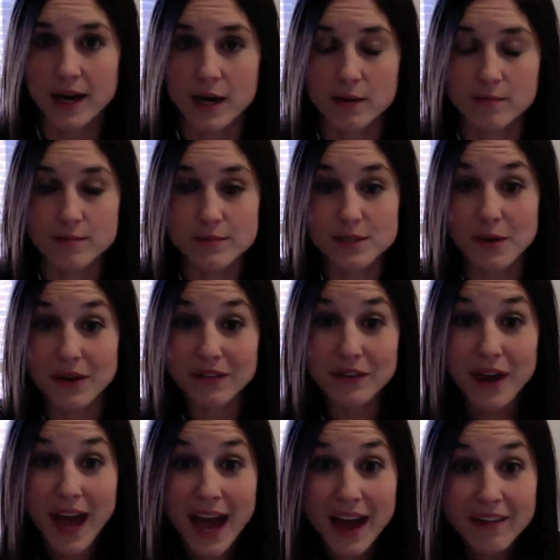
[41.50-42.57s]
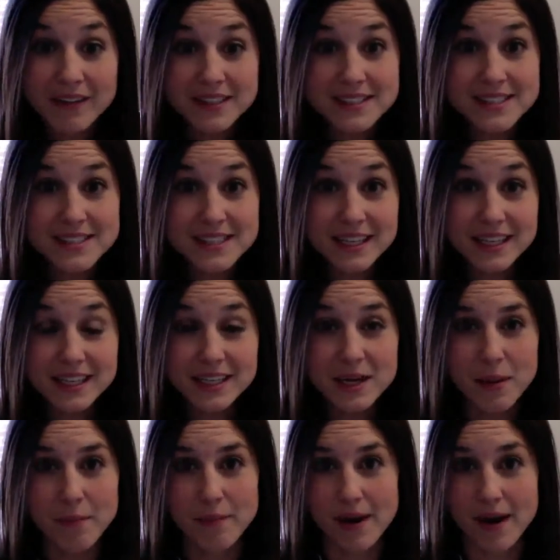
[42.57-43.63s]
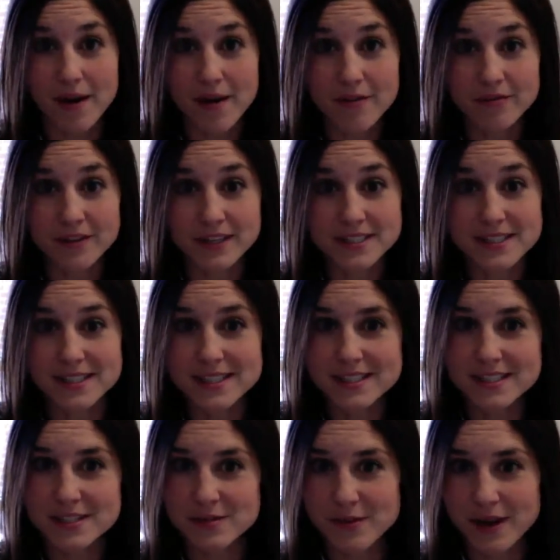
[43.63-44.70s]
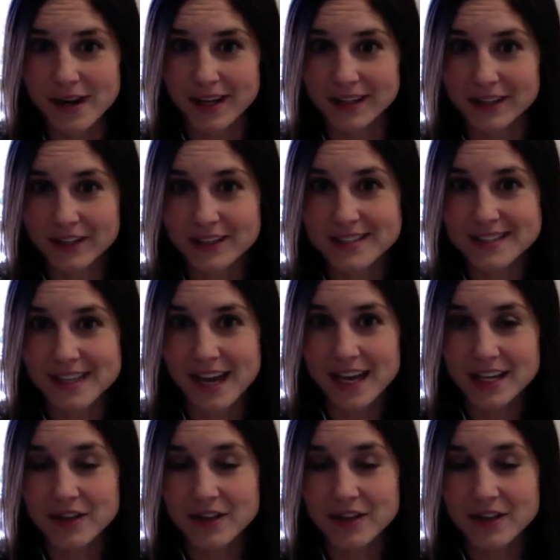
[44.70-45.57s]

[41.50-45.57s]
So if you haven't seen my office, this is what it looks like.